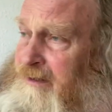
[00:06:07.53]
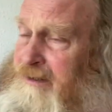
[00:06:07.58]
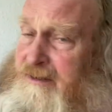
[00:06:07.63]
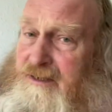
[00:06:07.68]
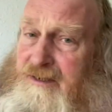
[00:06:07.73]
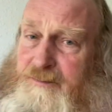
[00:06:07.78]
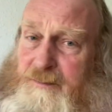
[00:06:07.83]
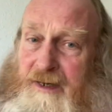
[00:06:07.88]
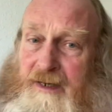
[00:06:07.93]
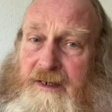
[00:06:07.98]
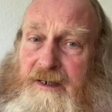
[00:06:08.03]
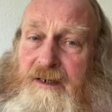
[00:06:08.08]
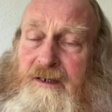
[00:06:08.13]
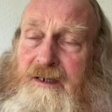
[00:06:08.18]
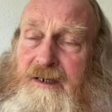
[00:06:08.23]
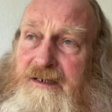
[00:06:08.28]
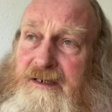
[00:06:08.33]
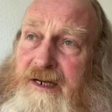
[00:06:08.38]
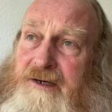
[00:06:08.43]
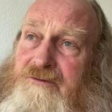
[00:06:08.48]
it spread,
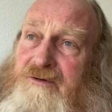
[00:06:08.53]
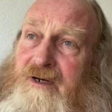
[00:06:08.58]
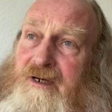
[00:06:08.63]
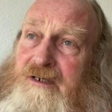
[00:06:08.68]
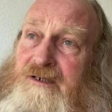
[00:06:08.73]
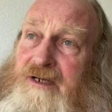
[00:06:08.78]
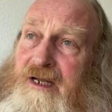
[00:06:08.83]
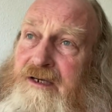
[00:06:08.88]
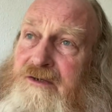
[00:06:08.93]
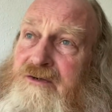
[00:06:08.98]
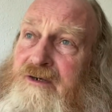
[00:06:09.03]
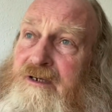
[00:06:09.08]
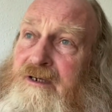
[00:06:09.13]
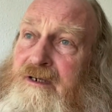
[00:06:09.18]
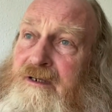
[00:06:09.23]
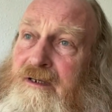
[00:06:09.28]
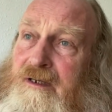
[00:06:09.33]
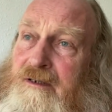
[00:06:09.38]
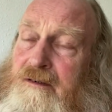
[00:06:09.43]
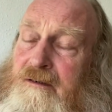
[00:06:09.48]
and etc.,
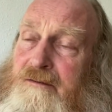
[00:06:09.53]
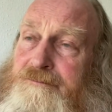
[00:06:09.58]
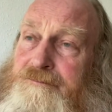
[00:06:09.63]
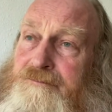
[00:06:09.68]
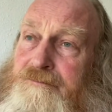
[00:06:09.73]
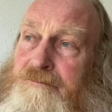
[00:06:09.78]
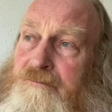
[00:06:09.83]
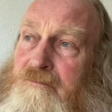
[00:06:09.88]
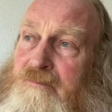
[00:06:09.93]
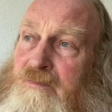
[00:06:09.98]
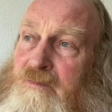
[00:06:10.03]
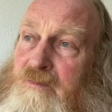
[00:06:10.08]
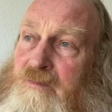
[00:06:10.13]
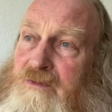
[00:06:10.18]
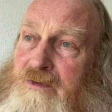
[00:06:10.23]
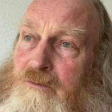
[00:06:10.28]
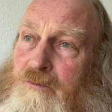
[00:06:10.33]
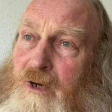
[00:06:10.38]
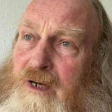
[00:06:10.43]
and then the